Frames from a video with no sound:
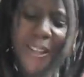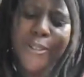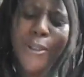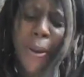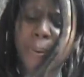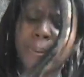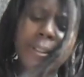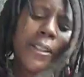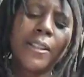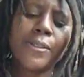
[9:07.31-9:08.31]
So,
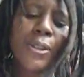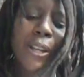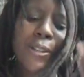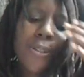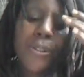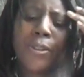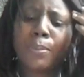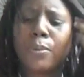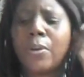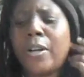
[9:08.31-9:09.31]
Let's get into it.
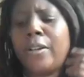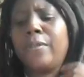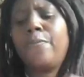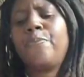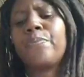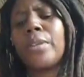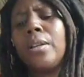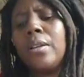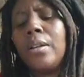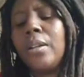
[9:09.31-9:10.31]
Number one,
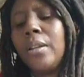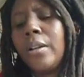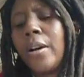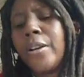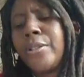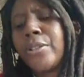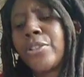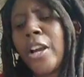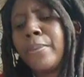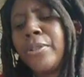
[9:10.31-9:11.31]
Arctic
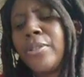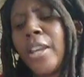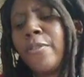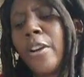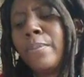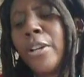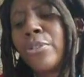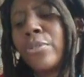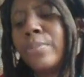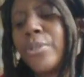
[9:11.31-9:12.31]
shamans gave out
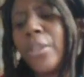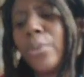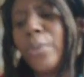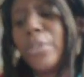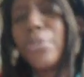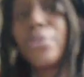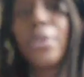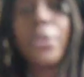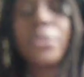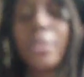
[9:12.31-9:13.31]
mushrooms on the winter
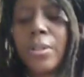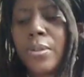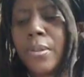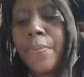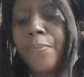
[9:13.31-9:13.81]
solstice.